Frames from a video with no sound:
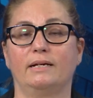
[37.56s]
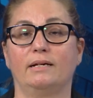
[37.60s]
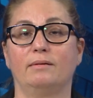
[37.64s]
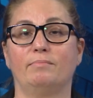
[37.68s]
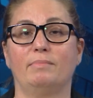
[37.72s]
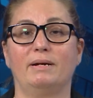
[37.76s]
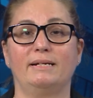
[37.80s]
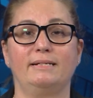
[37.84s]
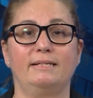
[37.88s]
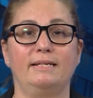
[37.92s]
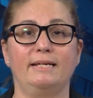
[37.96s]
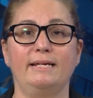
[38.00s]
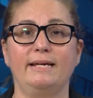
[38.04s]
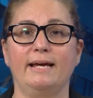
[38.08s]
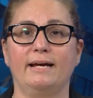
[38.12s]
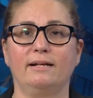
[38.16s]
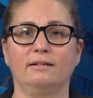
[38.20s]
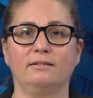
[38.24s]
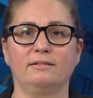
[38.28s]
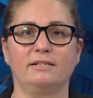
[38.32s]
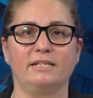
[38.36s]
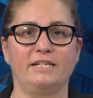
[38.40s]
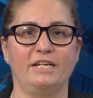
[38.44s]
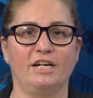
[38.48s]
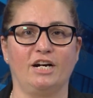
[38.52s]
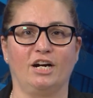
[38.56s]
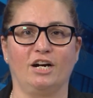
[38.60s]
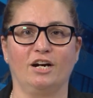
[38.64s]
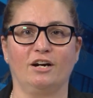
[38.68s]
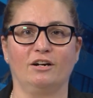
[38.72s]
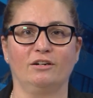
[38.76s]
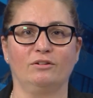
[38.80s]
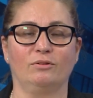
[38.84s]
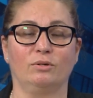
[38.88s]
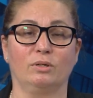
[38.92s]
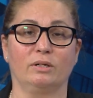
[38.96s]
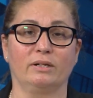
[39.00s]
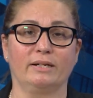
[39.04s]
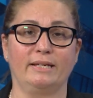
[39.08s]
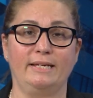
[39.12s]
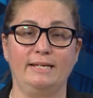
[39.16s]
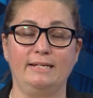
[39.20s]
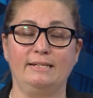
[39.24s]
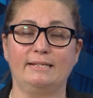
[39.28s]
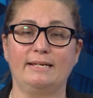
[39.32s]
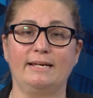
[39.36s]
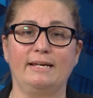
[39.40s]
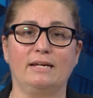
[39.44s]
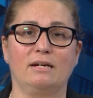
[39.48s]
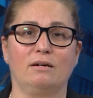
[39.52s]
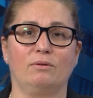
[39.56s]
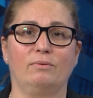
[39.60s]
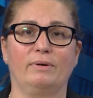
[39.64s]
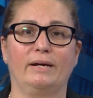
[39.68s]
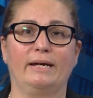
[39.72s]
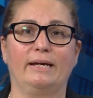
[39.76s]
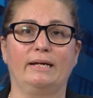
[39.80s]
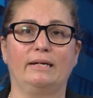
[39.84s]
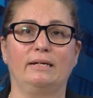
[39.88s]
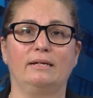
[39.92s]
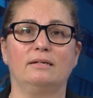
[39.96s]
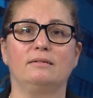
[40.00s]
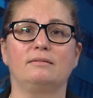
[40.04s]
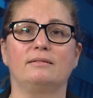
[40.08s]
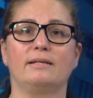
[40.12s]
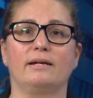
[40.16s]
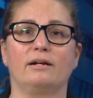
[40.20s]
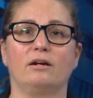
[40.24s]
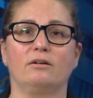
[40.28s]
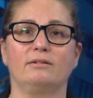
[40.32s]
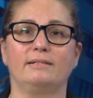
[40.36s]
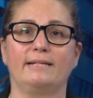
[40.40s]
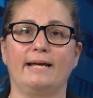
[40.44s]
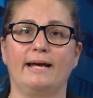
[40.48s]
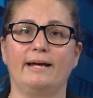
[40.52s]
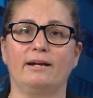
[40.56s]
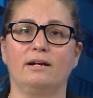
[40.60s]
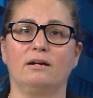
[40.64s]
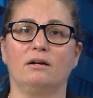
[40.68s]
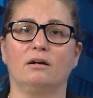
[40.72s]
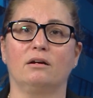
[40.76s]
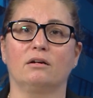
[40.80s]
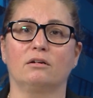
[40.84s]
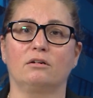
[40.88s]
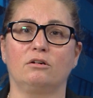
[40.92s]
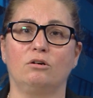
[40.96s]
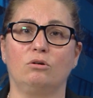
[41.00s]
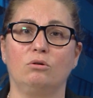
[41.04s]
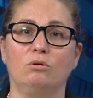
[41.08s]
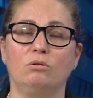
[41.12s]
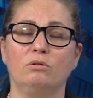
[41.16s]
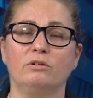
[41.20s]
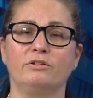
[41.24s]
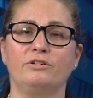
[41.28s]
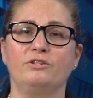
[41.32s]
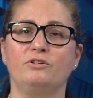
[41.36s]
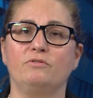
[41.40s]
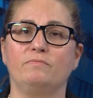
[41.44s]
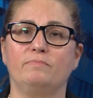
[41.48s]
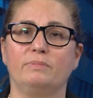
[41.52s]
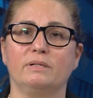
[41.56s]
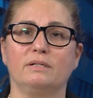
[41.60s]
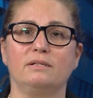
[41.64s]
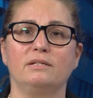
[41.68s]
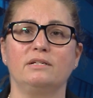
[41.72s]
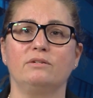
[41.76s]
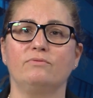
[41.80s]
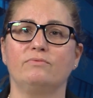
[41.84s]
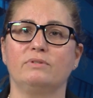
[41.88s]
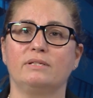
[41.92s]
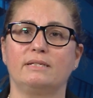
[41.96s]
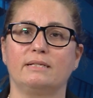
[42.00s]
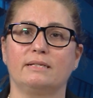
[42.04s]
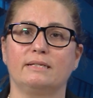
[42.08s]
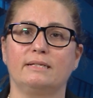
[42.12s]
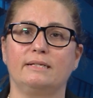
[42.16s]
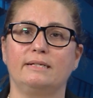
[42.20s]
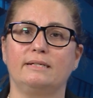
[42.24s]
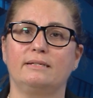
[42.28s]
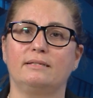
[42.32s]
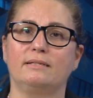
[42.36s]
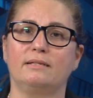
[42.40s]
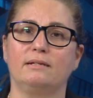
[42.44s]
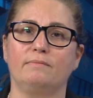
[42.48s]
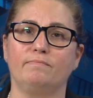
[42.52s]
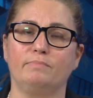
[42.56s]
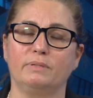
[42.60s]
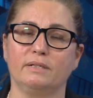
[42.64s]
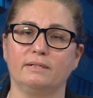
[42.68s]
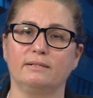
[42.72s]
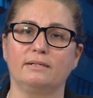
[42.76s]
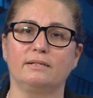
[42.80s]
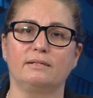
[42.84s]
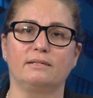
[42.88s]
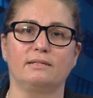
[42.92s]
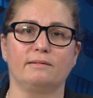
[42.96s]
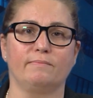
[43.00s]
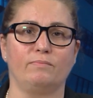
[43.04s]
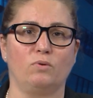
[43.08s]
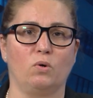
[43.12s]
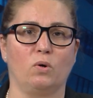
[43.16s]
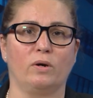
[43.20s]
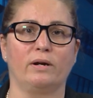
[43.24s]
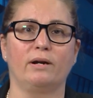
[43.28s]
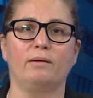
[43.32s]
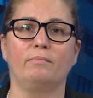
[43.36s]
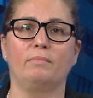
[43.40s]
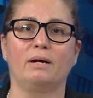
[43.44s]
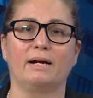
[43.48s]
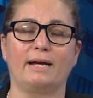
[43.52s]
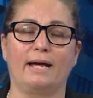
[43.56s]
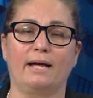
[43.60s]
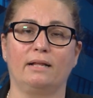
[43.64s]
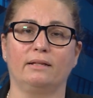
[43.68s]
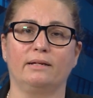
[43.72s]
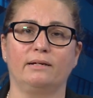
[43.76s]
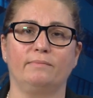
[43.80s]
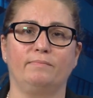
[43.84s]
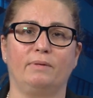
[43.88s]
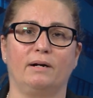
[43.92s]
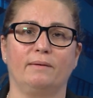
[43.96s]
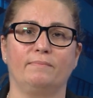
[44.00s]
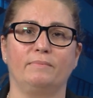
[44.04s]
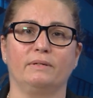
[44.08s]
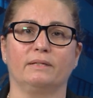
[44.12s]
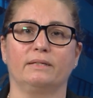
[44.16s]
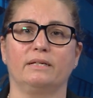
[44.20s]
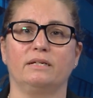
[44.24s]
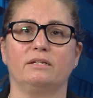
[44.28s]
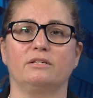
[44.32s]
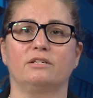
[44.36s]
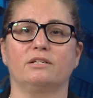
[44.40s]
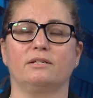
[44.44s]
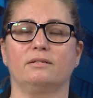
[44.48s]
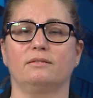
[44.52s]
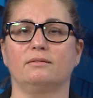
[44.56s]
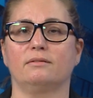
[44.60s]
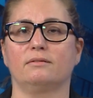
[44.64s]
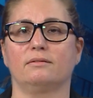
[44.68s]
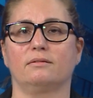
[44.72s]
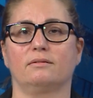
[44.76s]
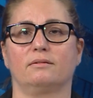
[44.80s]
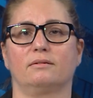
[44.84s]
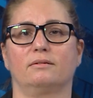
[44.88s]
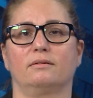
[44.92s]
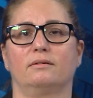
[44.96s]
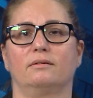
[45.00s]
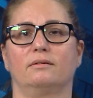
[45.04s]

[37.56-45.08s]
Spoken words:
My TLDR, or key takeaway, is that our data are core to building resilience and building support among allied populations.